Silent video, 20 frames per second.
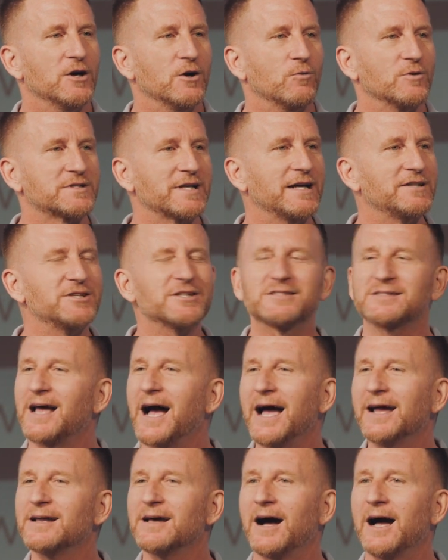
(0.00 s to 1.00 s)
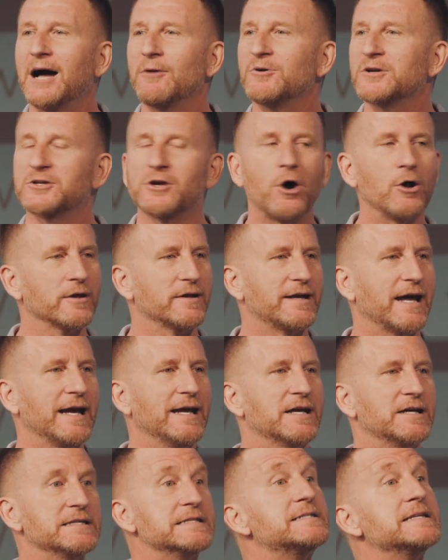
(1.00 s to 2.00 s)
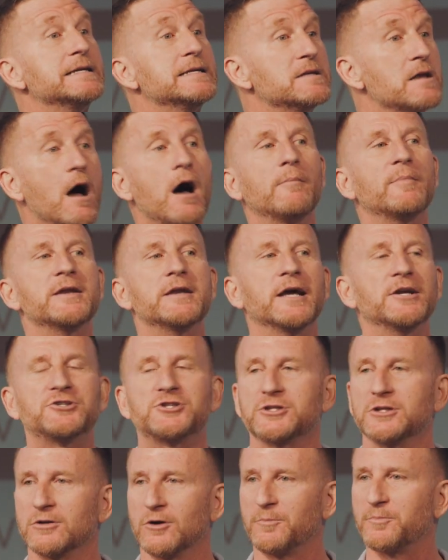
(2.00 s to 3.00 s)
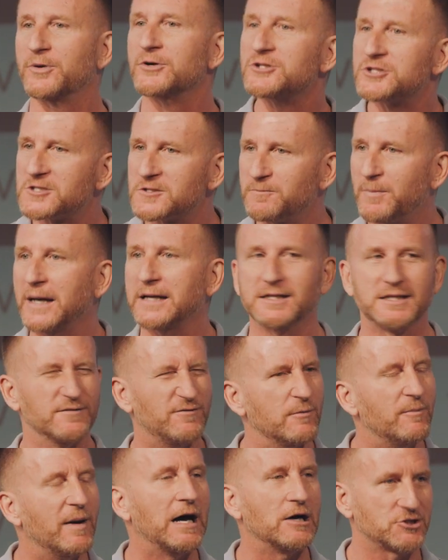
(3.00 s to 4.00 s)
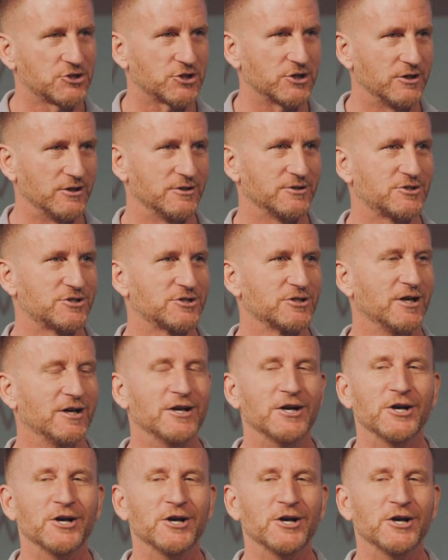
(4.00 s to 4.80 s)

was I just, I, I would call it a denominational perspective about church,